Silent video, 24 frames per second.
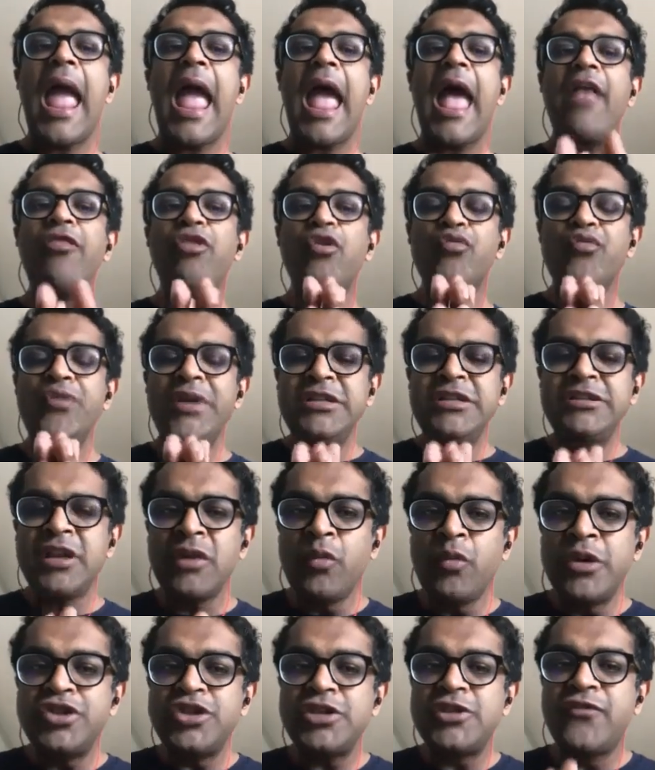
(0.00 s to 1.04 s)
And the reason
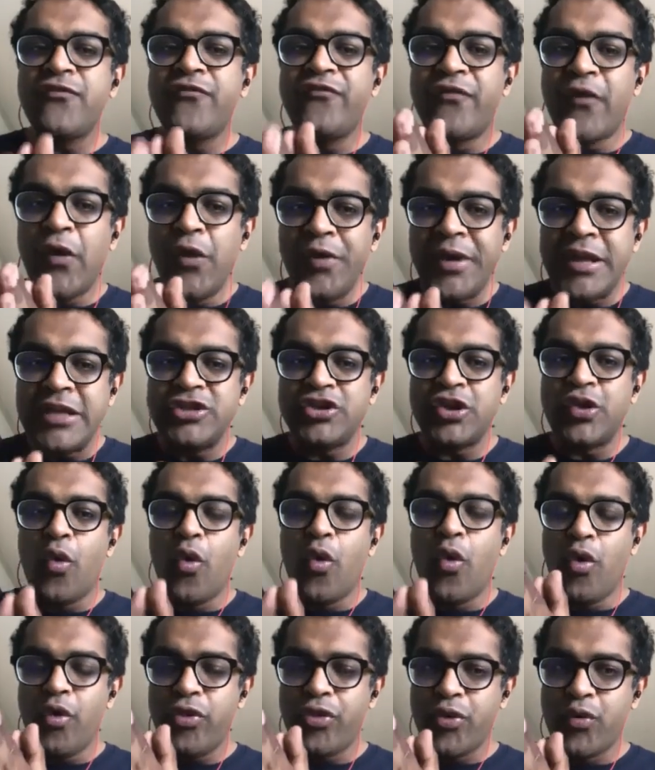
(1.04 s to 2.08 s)
one just focus on
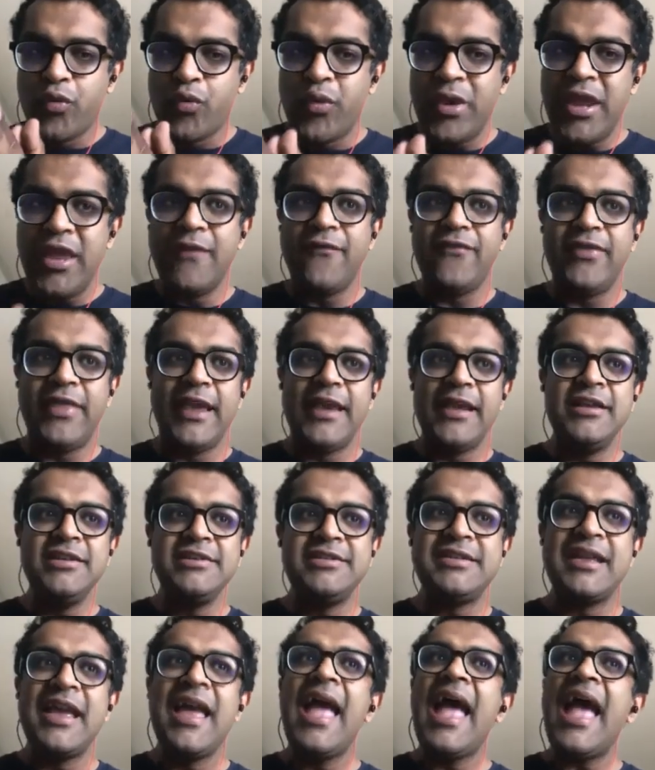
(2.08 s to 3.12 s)
all three of
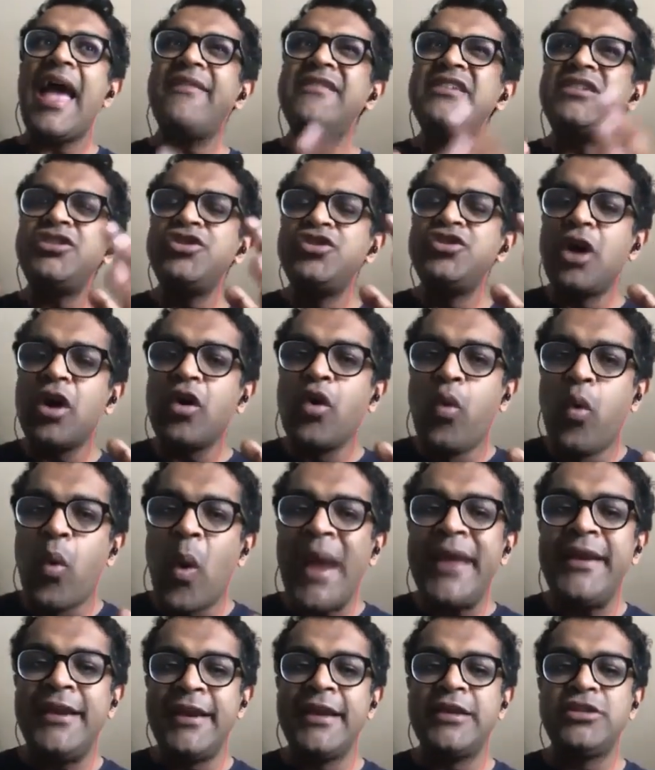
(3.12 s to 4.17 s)
these, and this is not
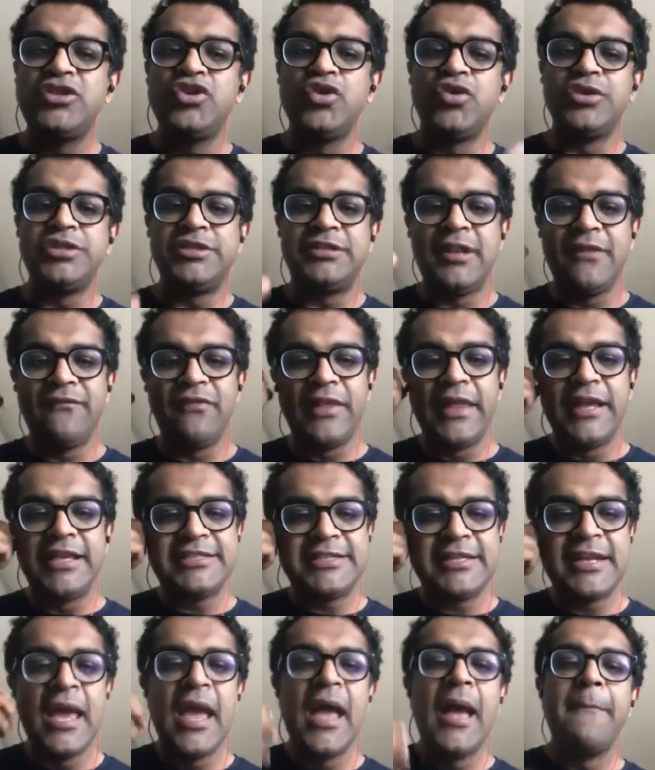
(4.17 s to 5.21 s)
quite an exhaustive
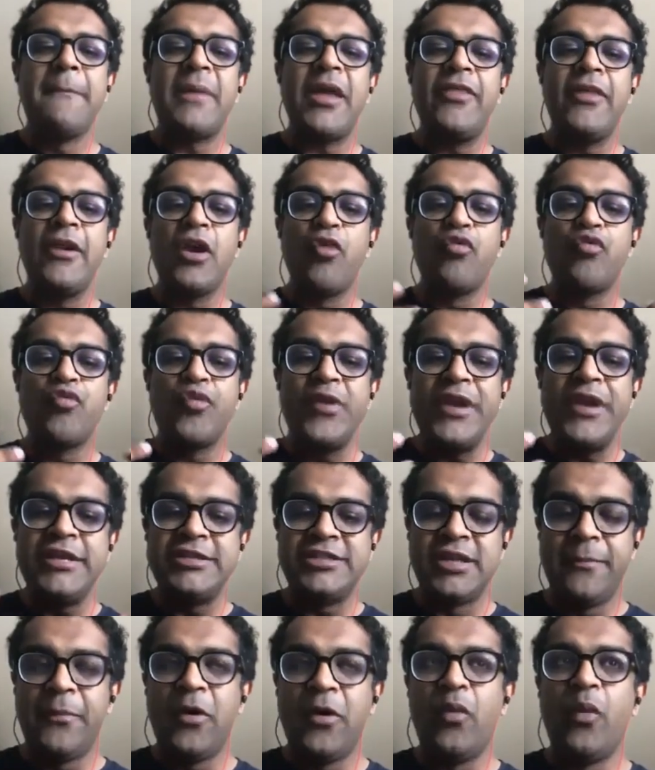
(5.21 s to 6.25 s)
list, but I think a
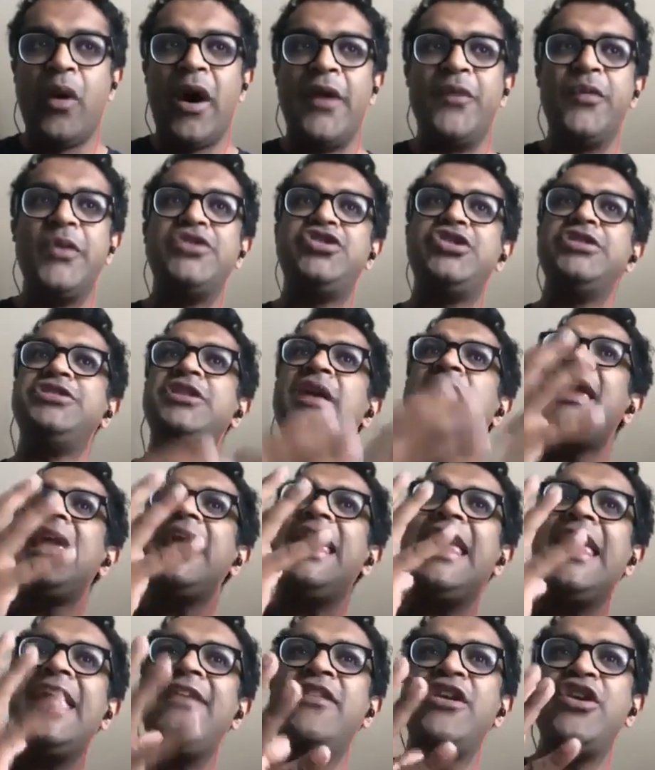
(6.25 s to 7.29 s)
reasonable one, which is
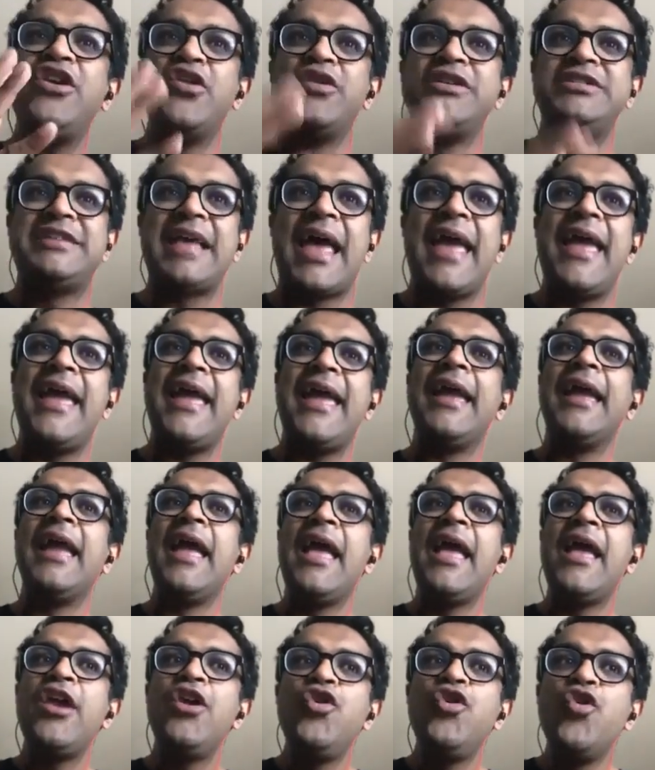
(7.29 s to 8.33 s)
either you're saying
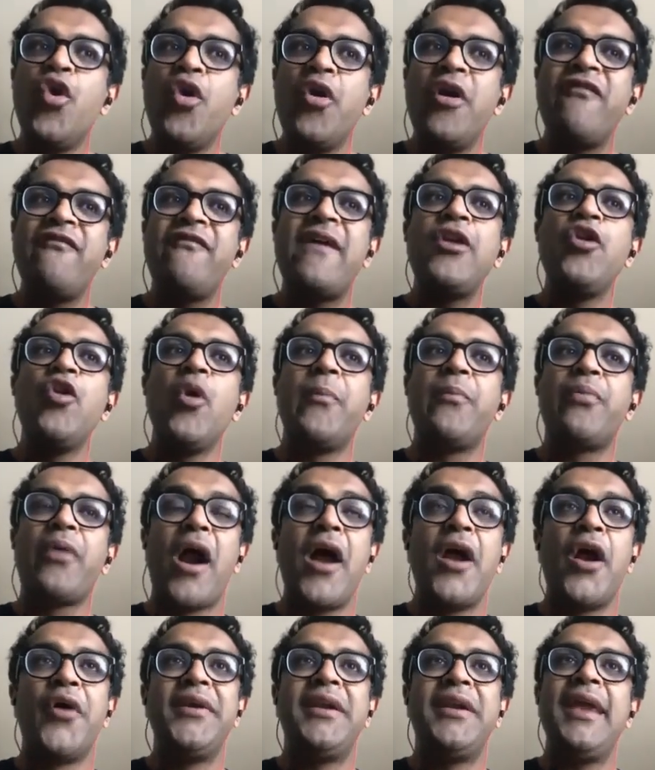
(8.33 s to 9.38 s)
your
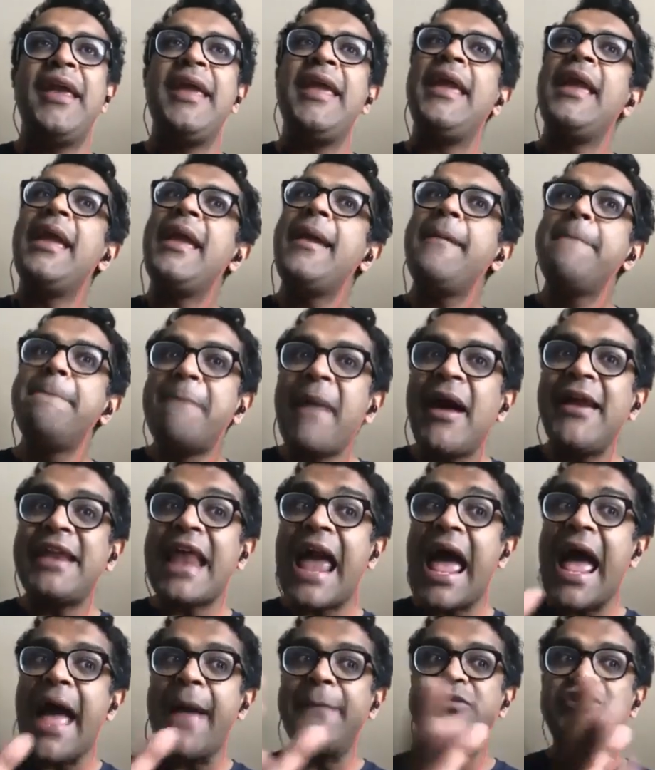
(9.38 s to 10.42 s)
priority might
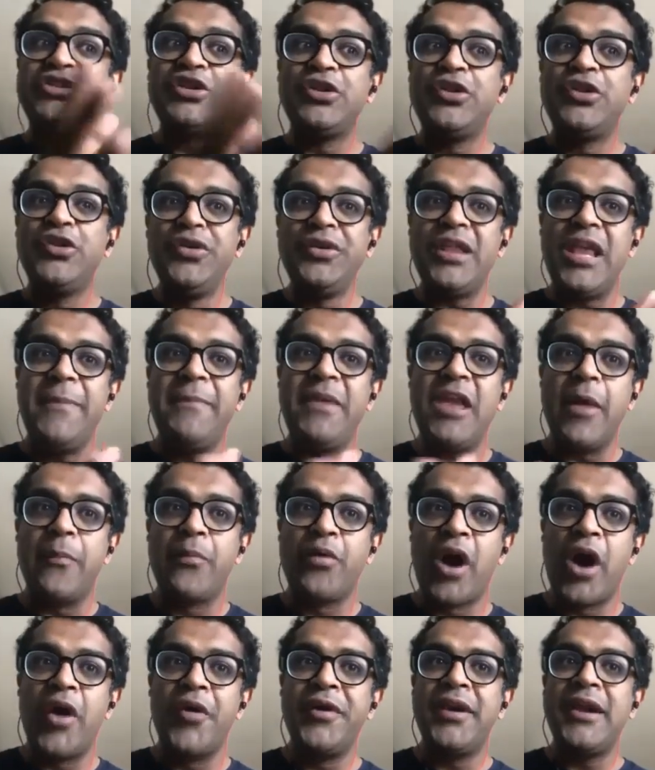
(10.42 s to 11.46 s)
absolutely be a
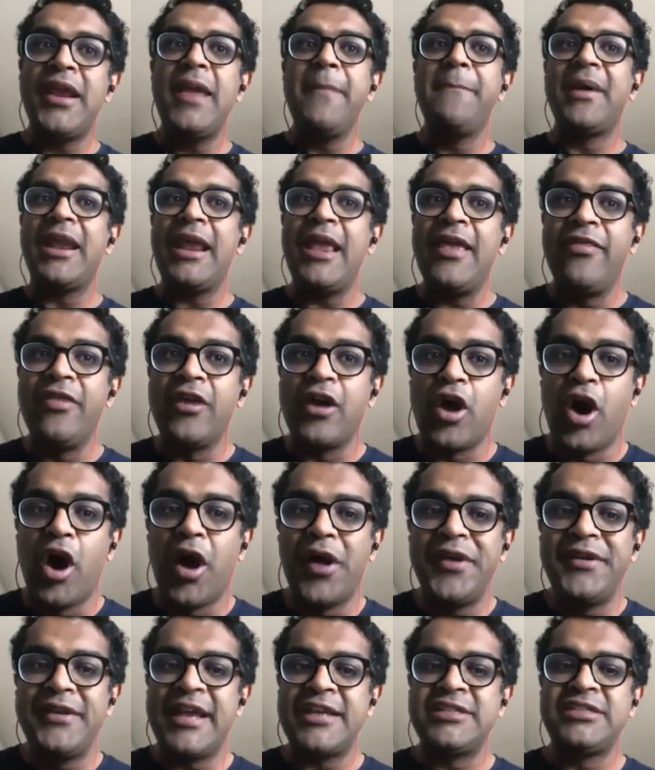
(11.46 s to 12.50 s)
priority, but in the
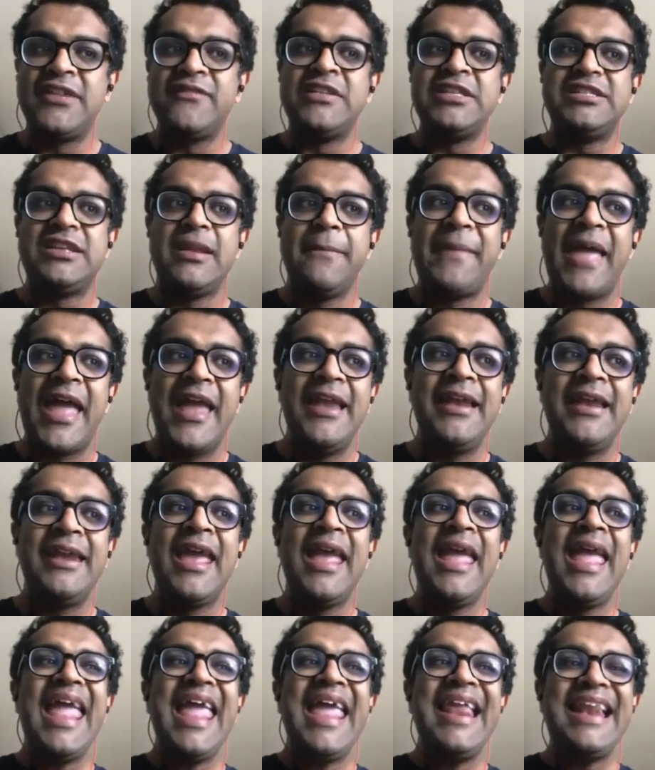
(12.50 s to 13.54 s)
context of this debate,
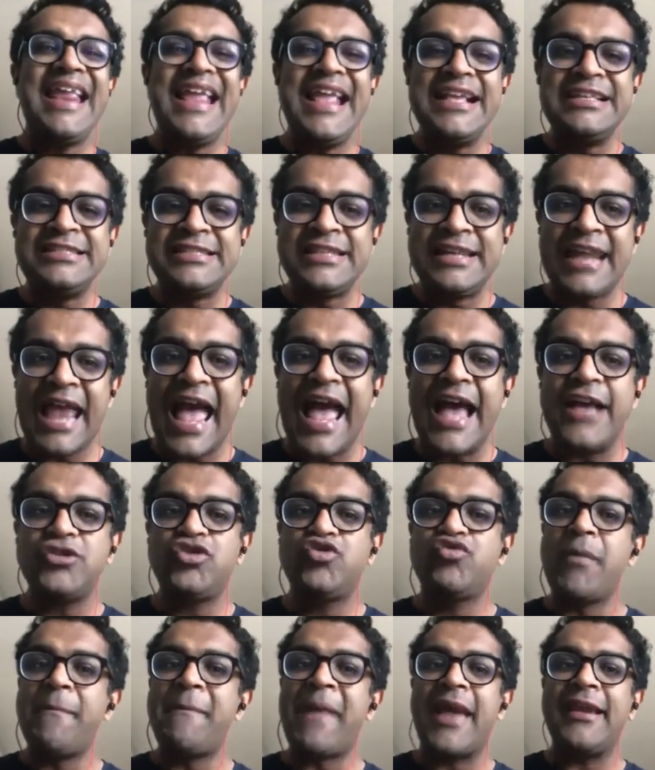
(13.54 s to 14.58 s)
it isn't as
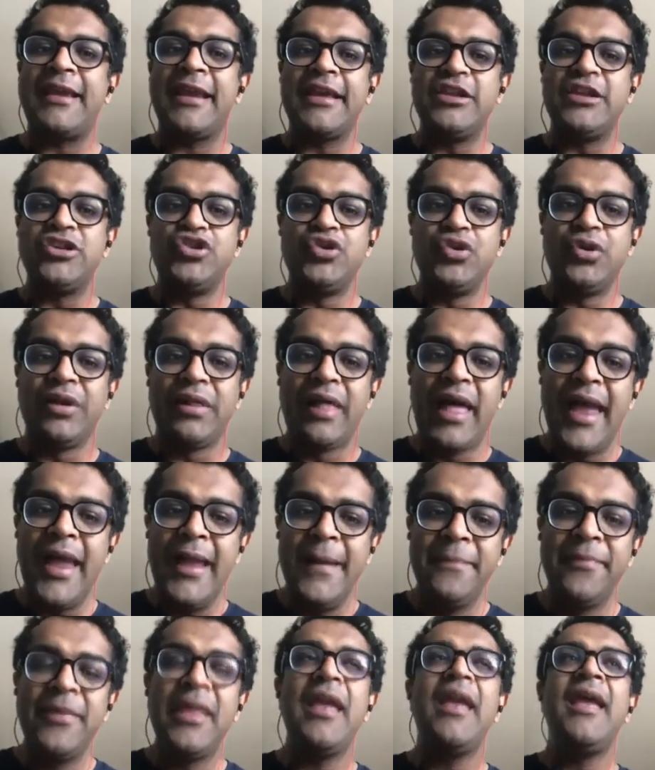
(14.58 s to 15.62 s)
dramatic as you
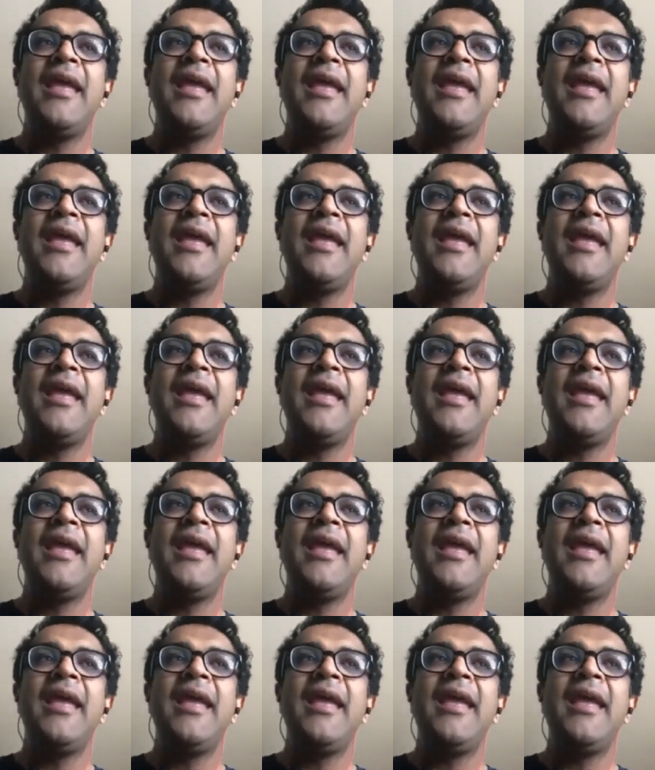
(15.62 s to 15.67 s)
claim.